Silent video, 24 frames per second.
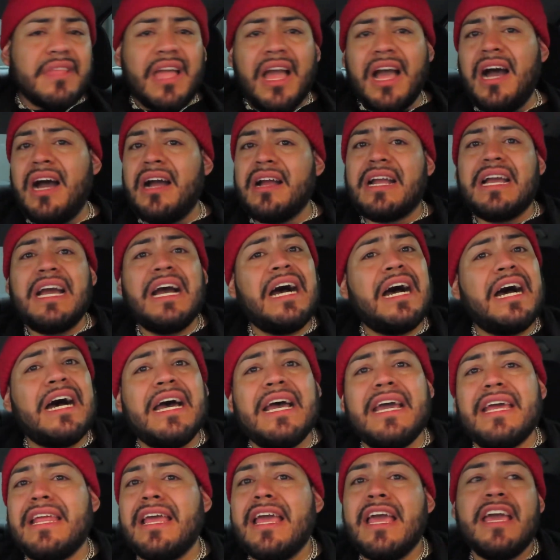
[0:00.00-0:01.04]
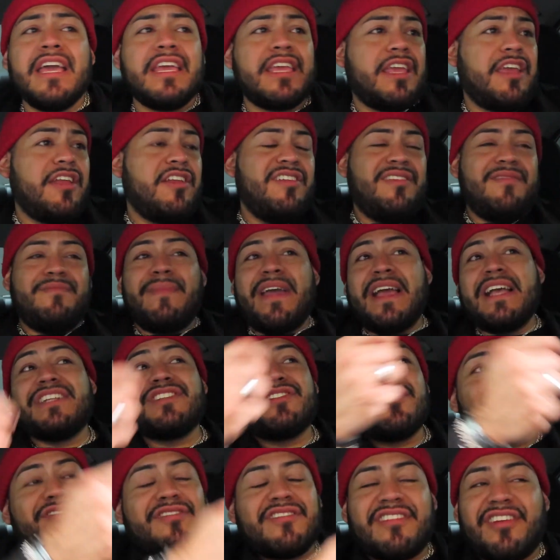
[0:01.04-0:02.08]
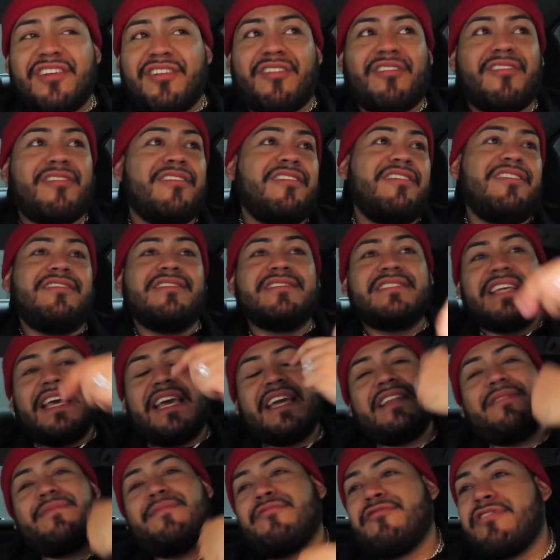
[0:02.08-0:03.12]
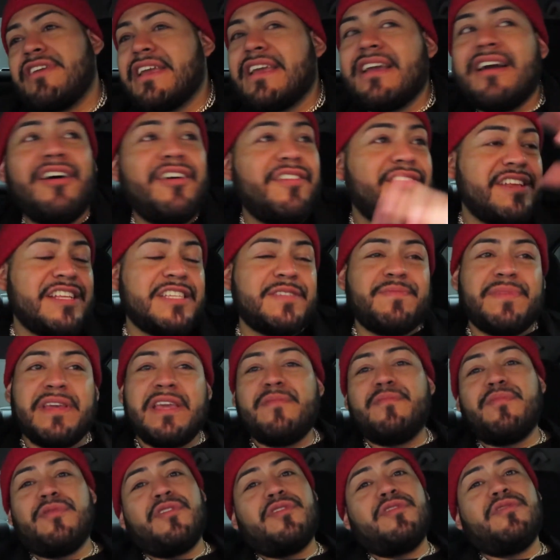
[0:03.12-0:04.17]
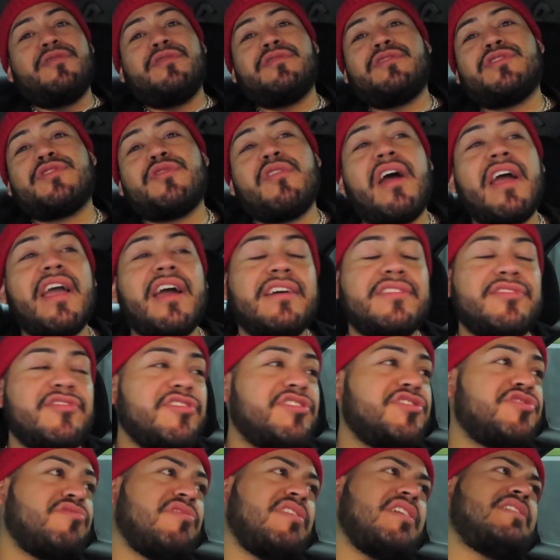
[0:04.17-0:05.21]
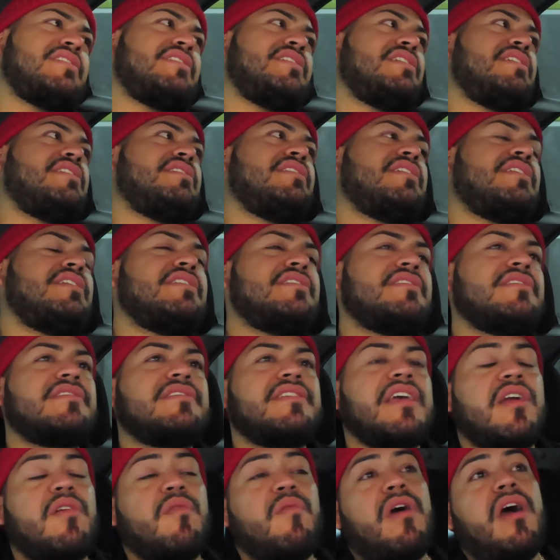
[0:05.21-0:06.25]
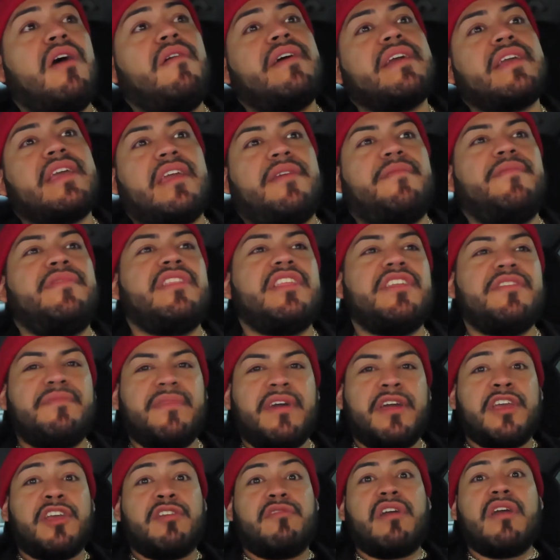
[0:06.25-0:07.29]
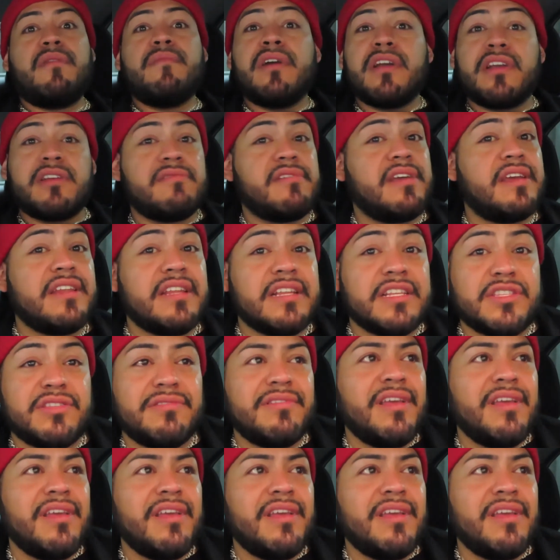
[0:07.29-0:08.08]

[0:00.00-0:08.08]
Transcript: uh, cut, you know, measure girls and bring all these people to try on their dresses. And it's just like, wow, I can't believe my grandma created,